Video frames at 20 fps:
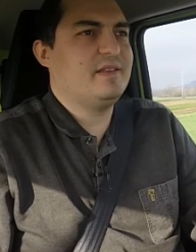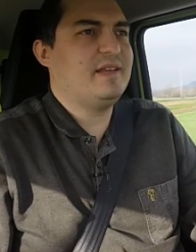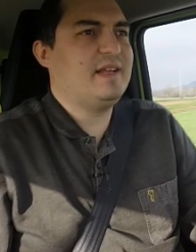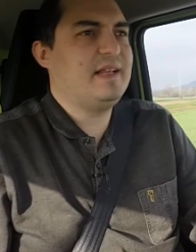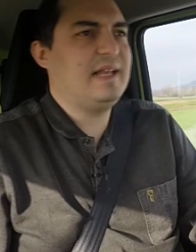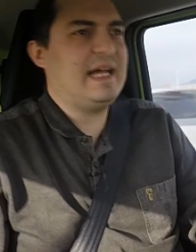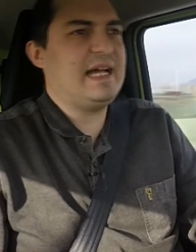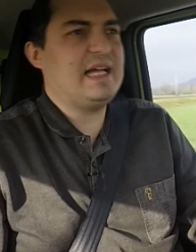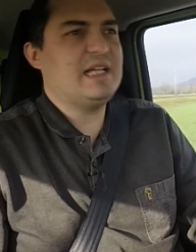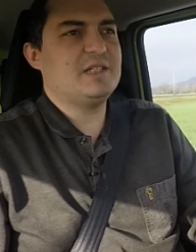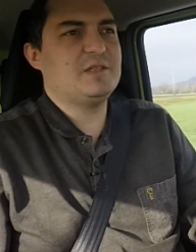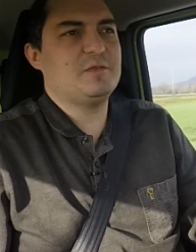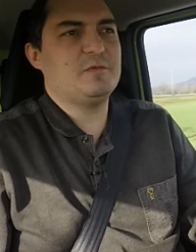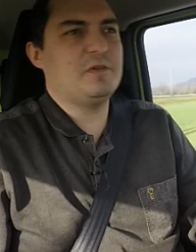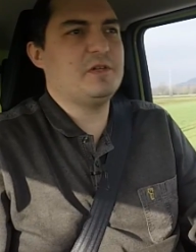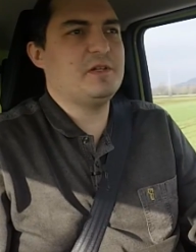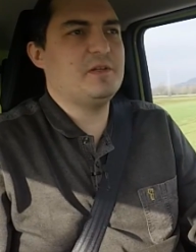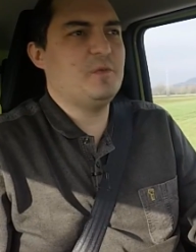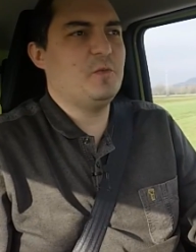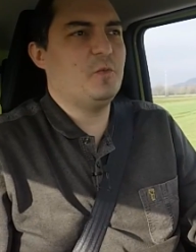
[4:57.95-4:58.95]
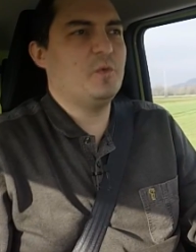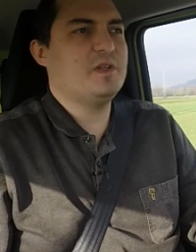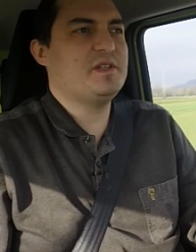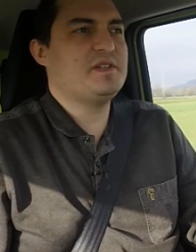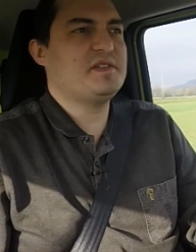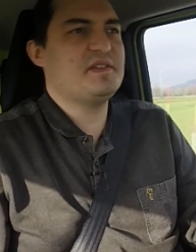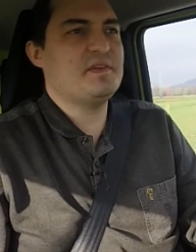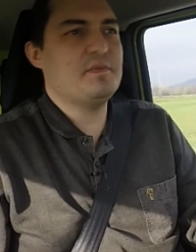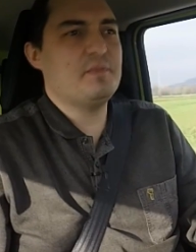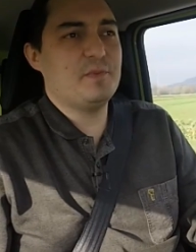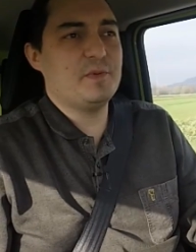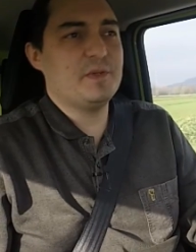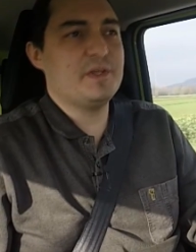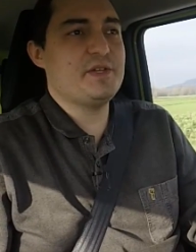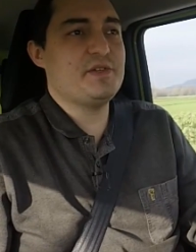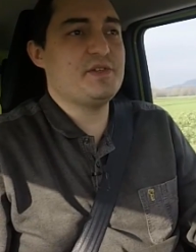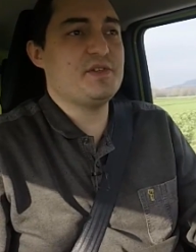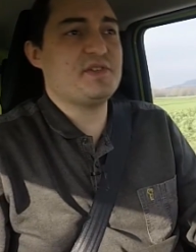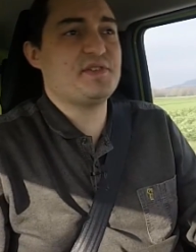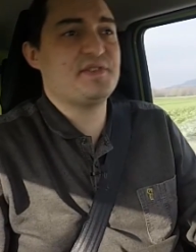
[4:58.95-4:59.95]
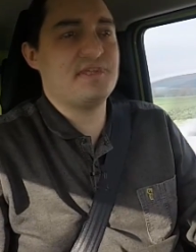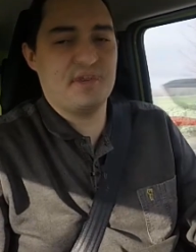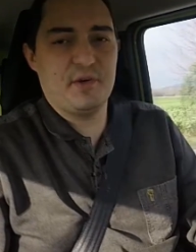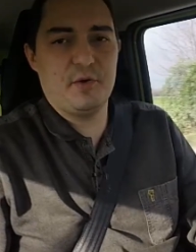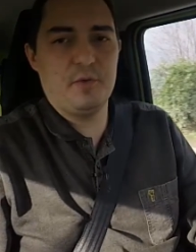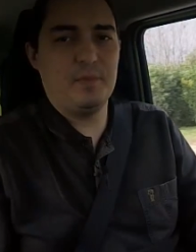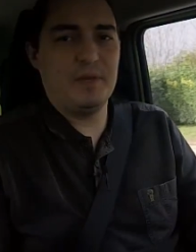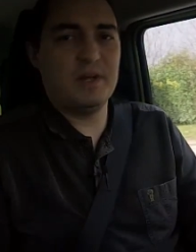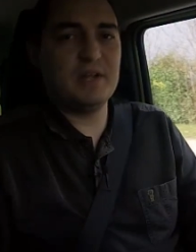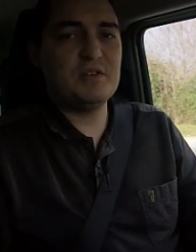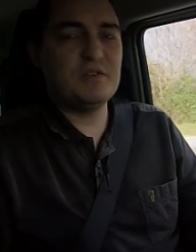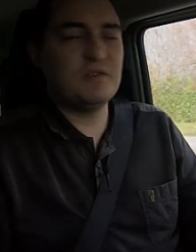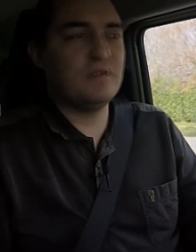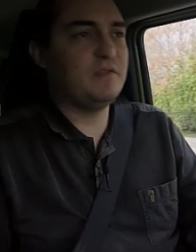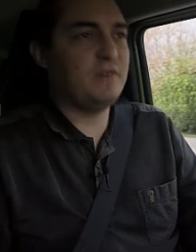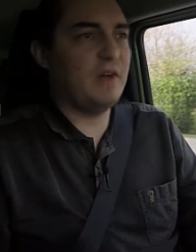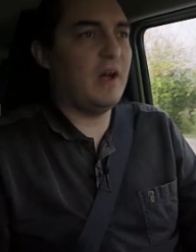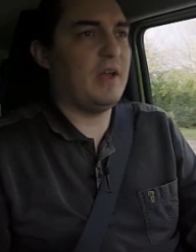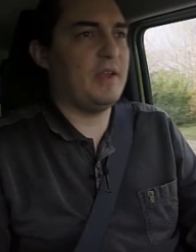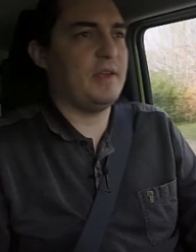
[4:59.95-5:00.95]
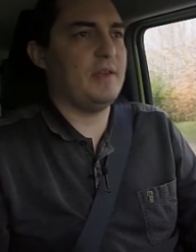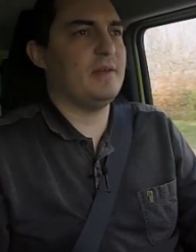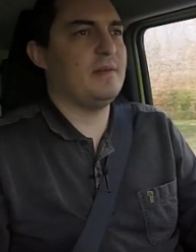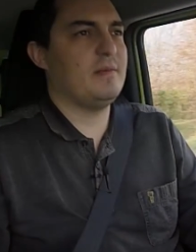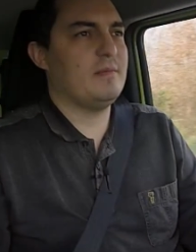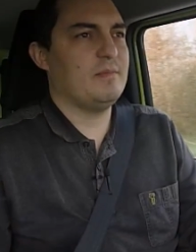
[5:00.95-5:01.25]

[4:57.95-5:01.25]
The last one was simply just so much fun,